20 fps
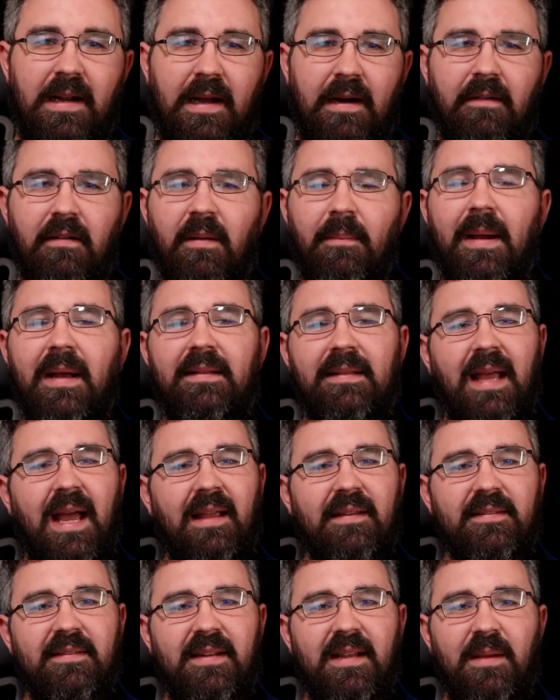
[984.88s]
All right, my
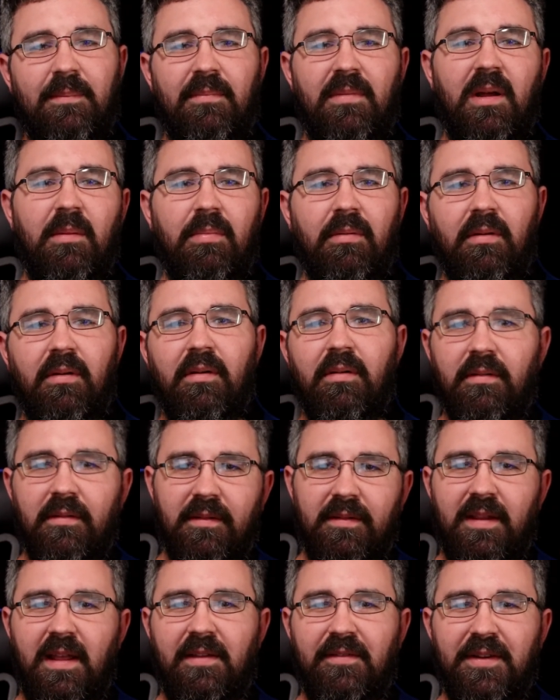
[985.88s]
last tip, number
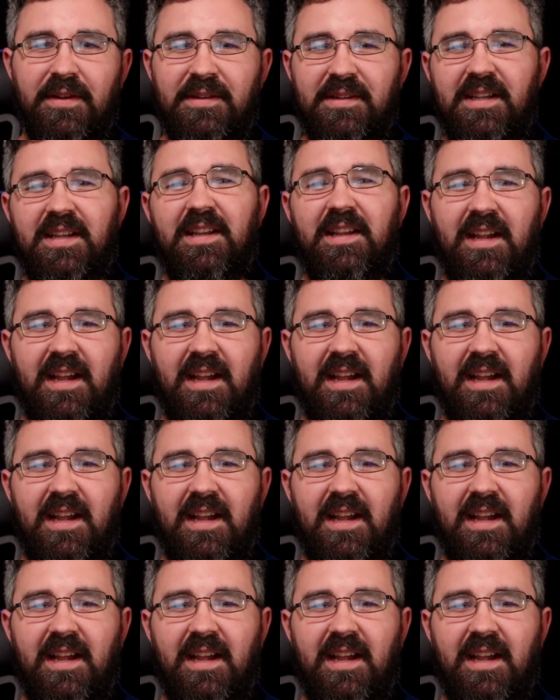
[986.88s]
7,